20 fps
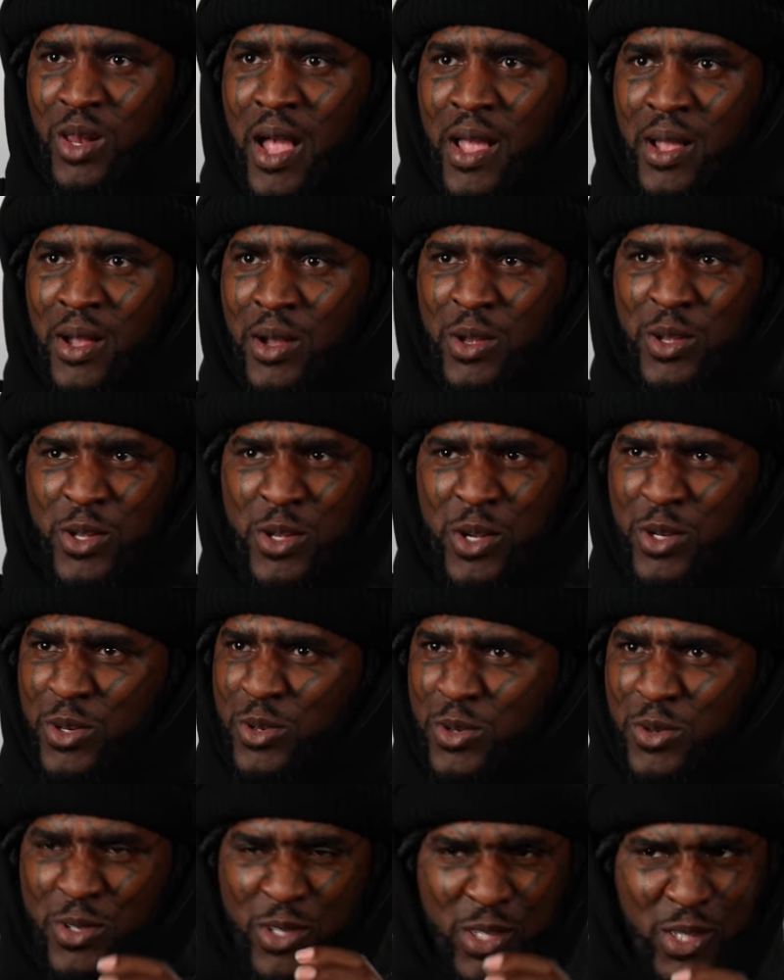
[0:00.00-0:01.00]
like a
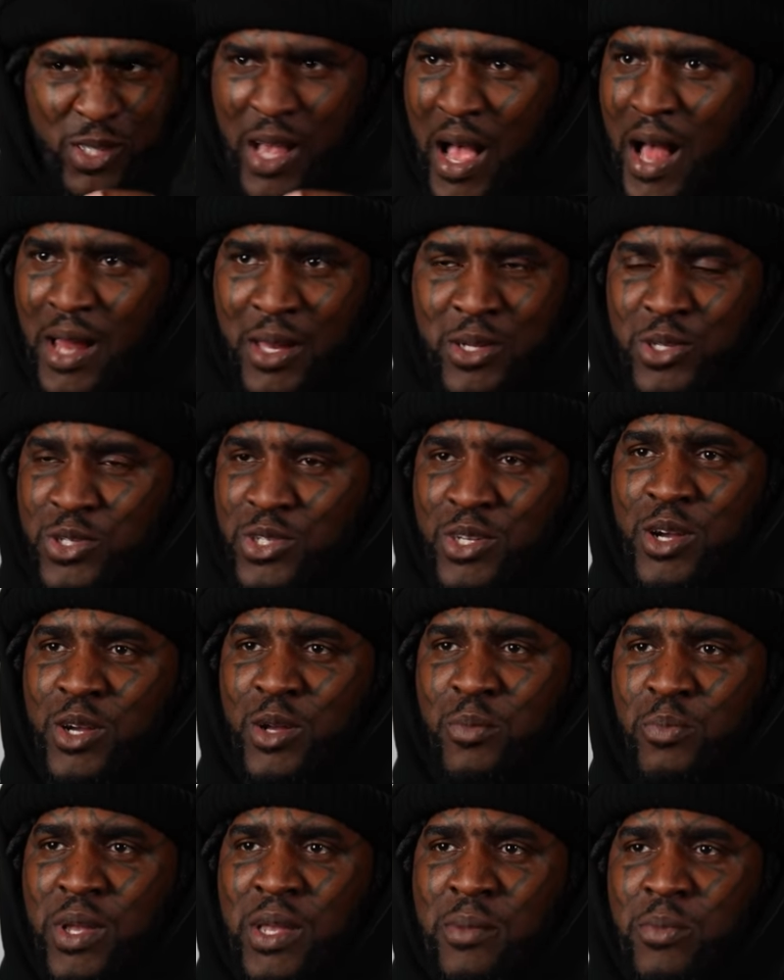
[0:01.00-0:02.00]
good solid
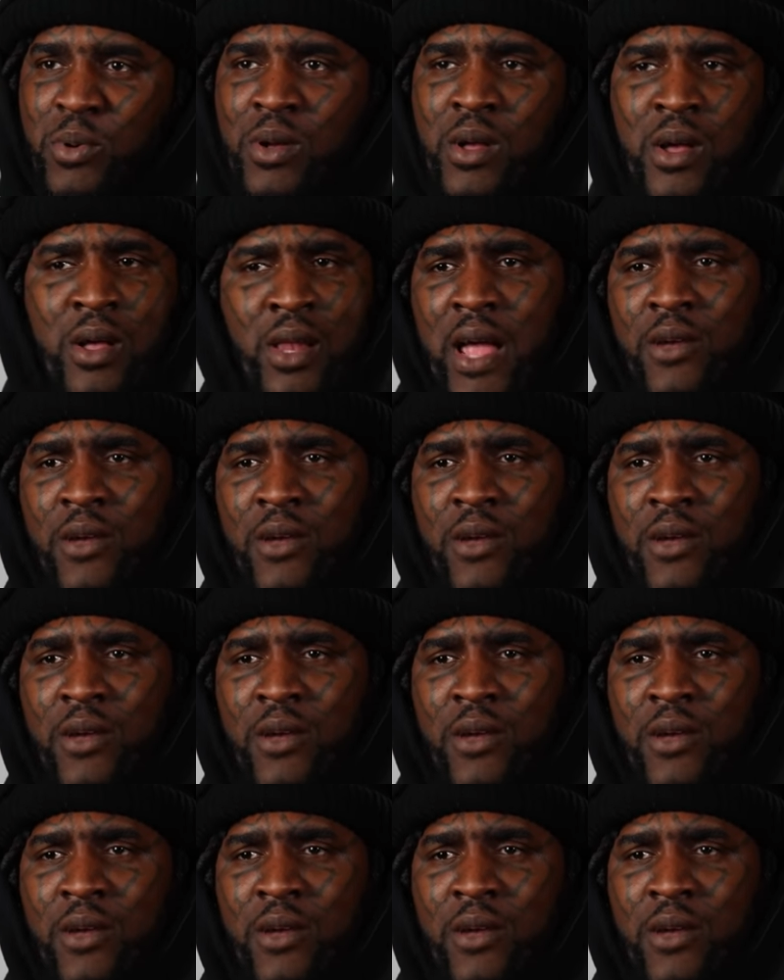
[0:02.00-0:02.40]
chunk of people.